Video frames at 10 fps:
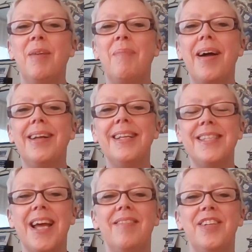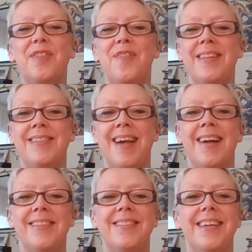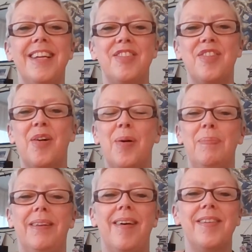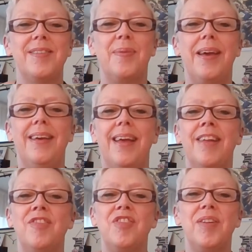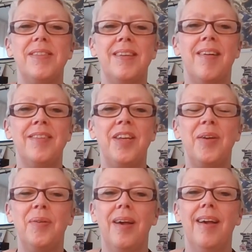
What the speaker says: Michael and Sarah did a fantastic job last week introducing our new